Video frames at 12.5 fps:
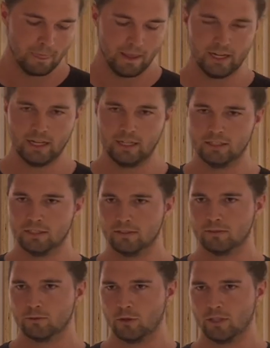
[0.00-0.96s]
And that
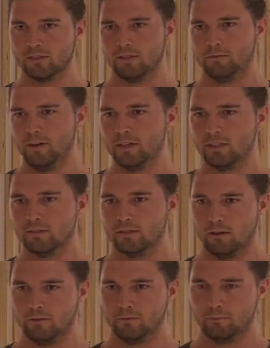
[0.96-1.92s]
destroys the fairness
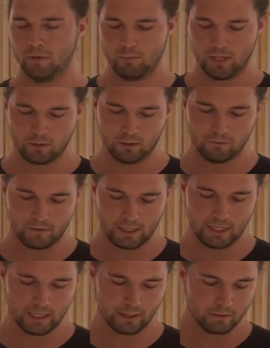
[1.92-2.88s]
of public good
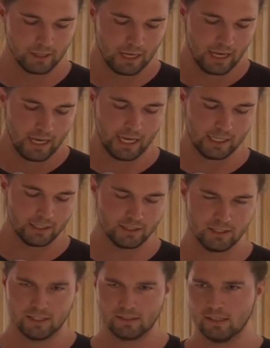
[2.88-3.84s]
funding, and
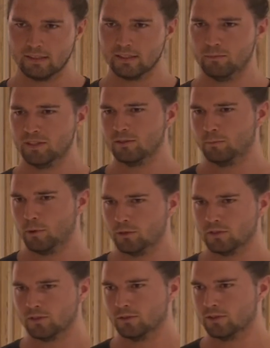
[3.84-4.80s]
the system is
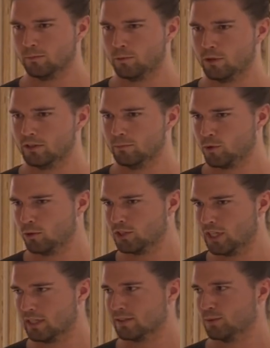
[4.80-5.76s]
supposed to support the
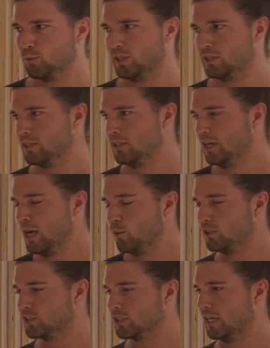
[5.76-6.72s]
projects which
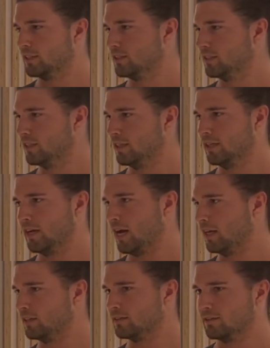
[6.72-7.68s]
get the
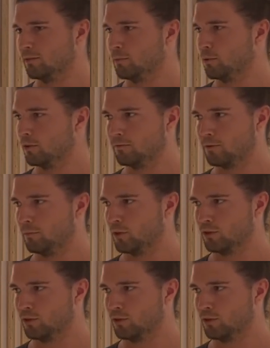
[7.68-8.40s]
highest support from the